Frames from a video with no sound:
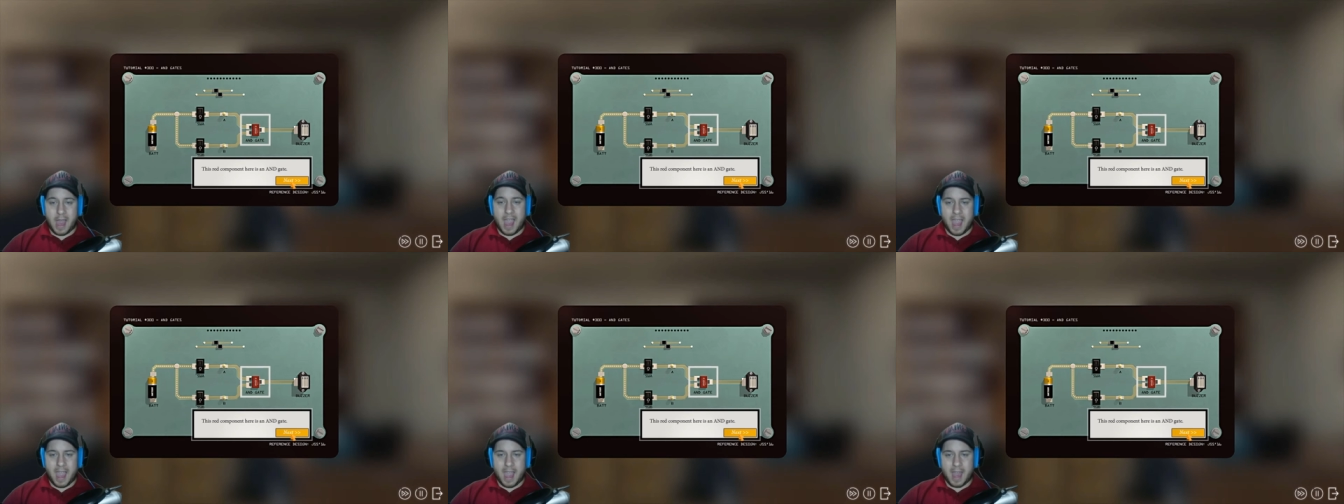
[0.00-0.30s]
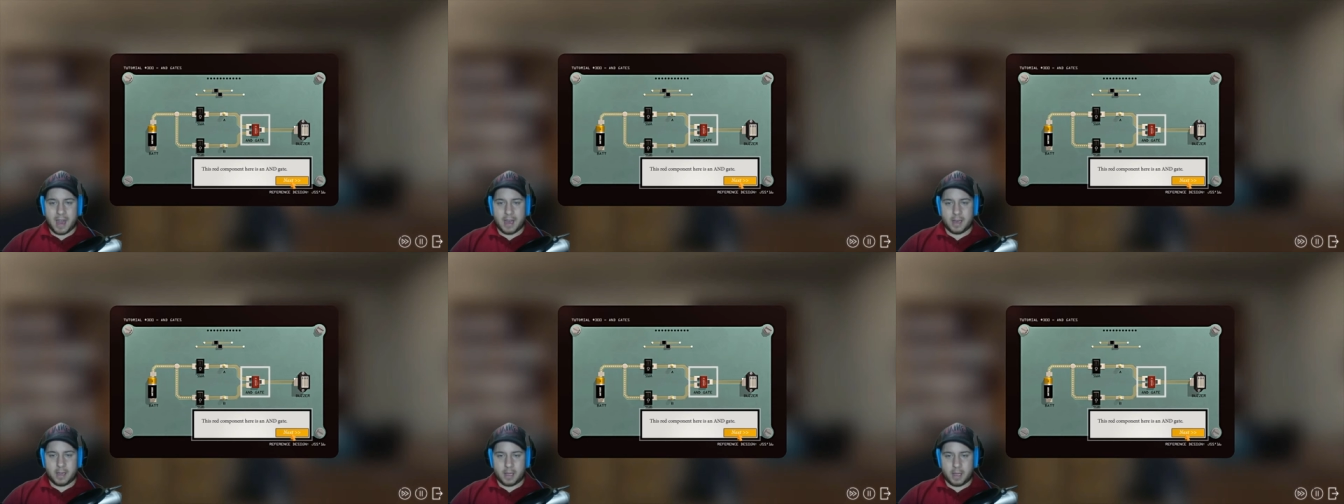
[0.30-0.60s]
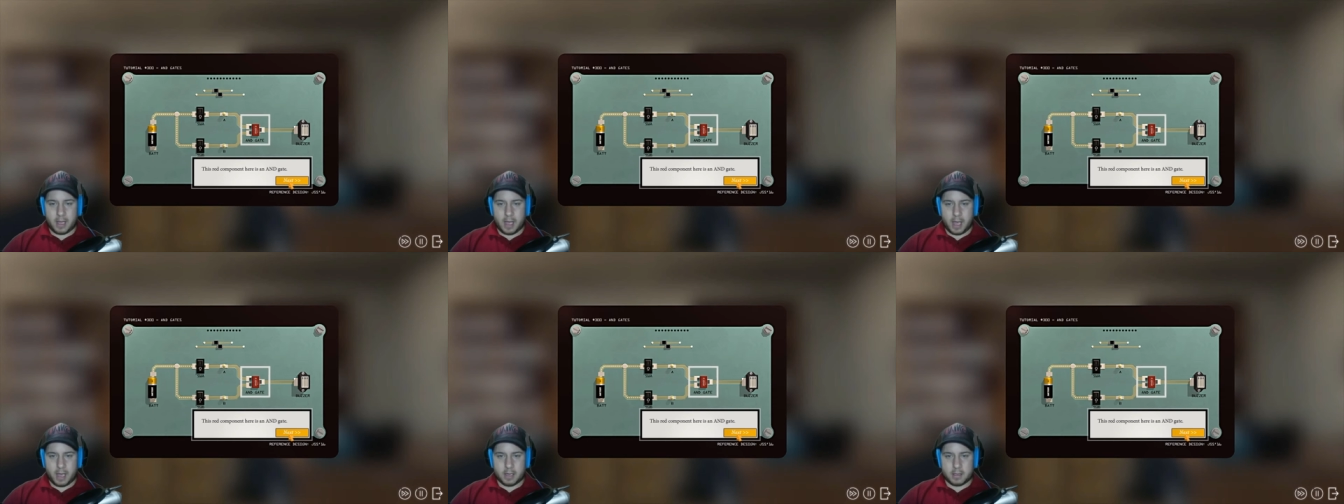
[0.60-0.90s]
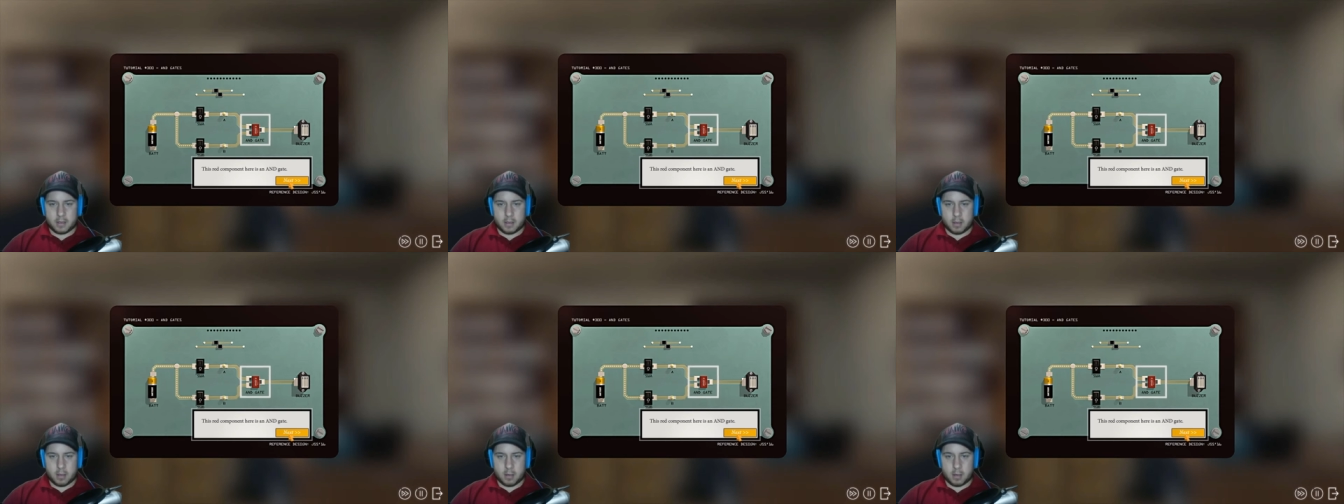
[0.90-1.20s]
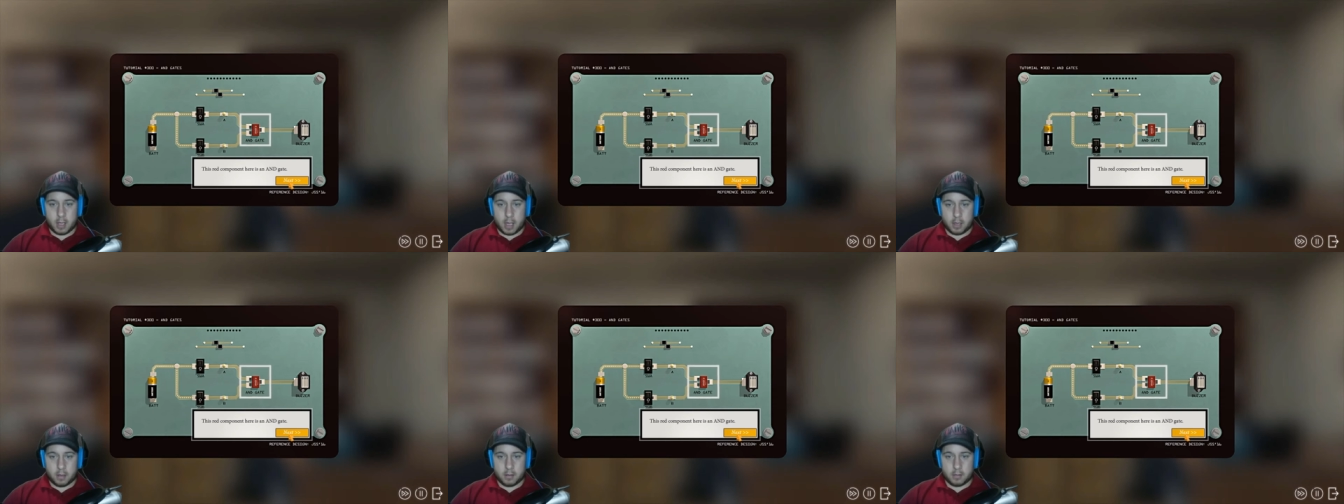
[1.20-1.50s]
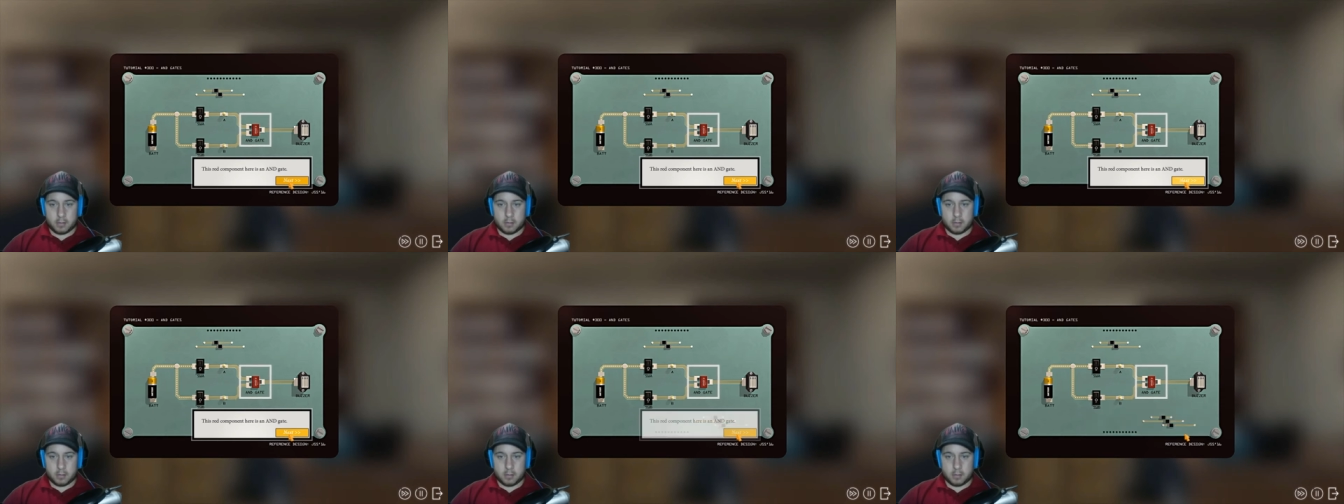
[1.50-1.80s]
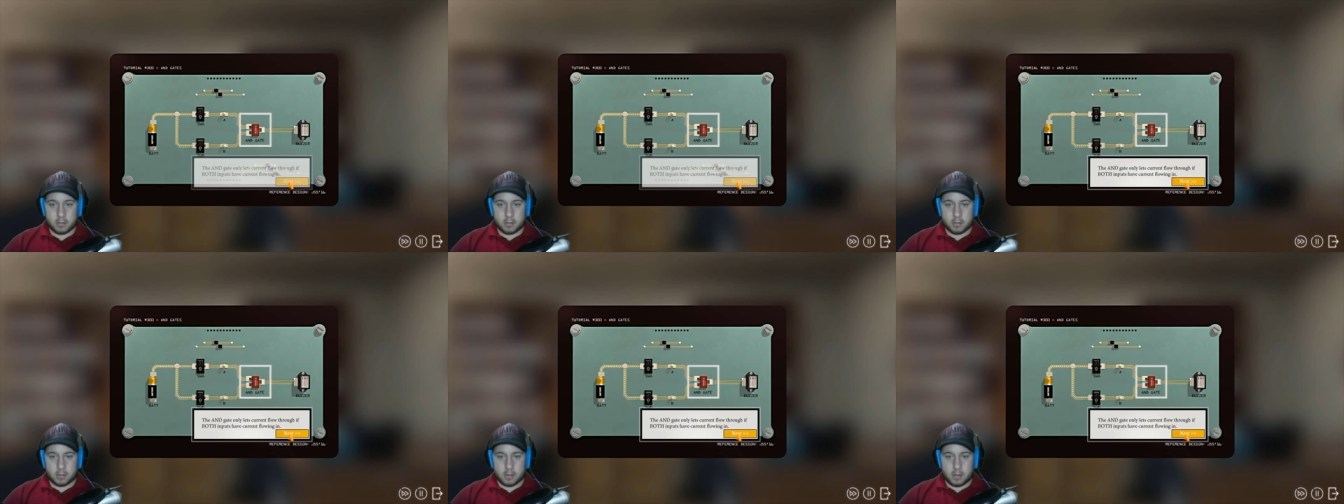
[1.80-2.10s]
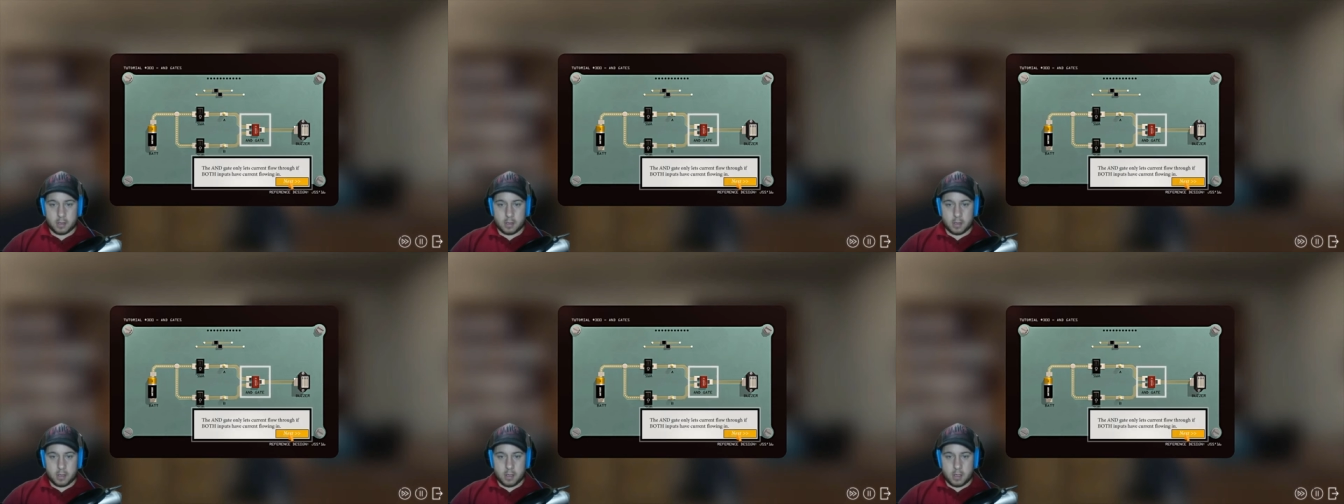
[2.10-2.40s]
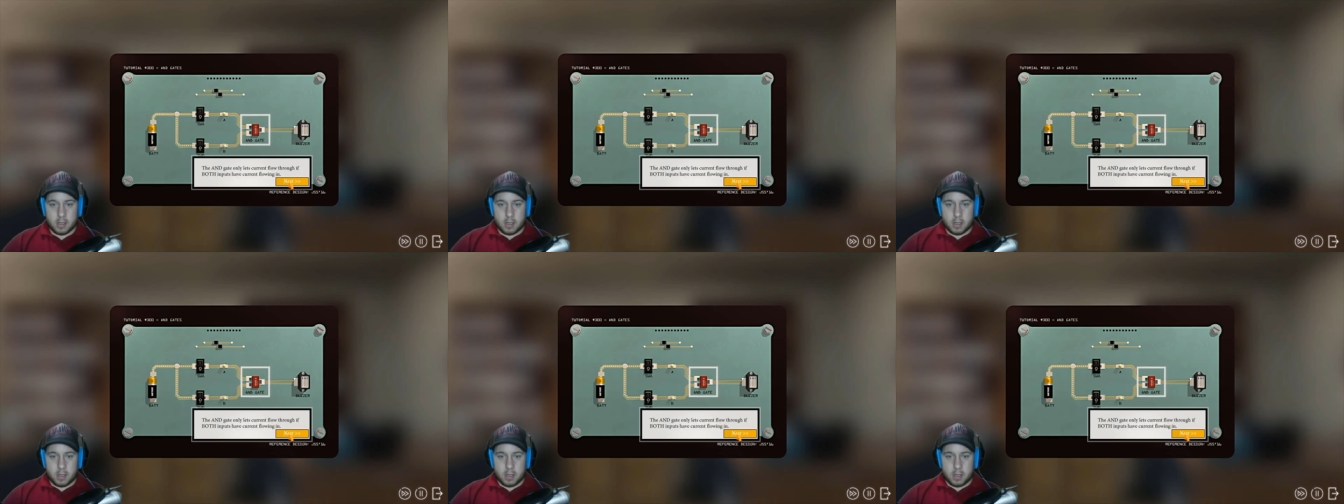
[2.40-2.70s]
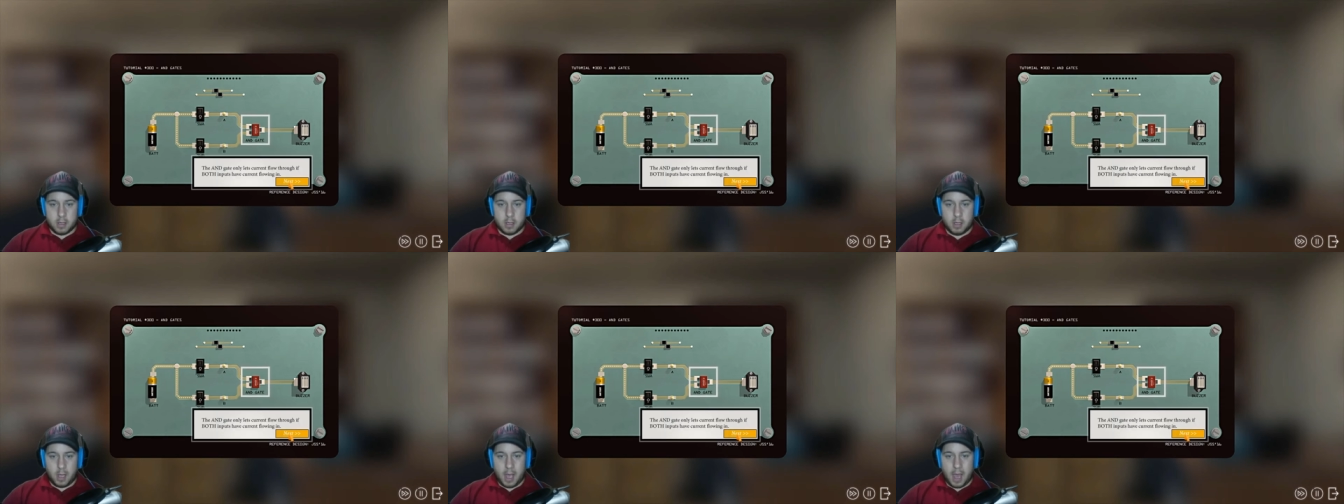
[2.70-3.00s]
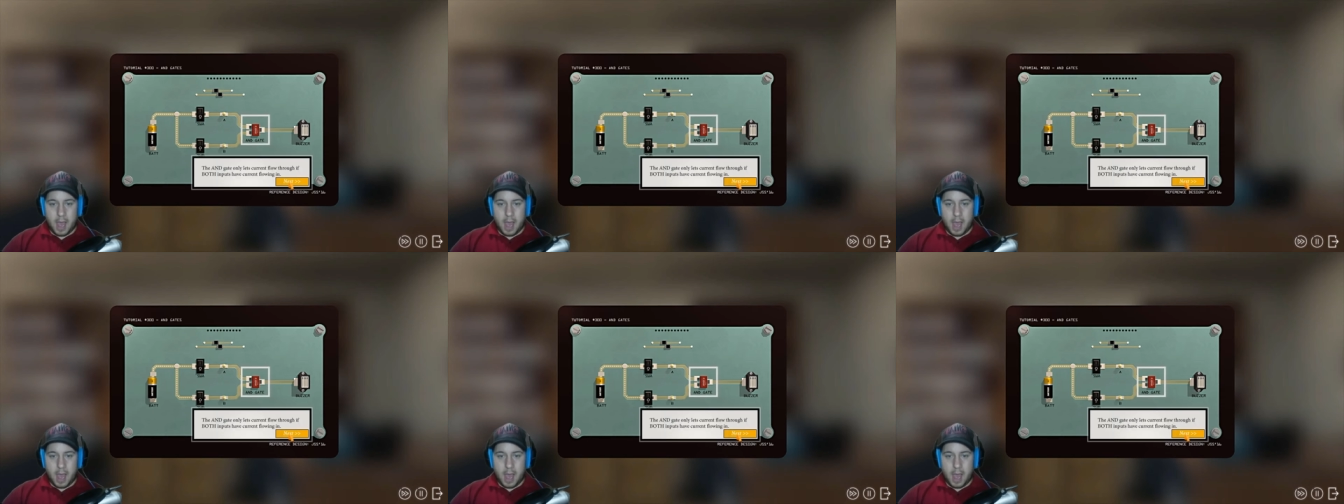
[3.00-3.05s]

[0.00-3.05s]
AND gate. Okay. The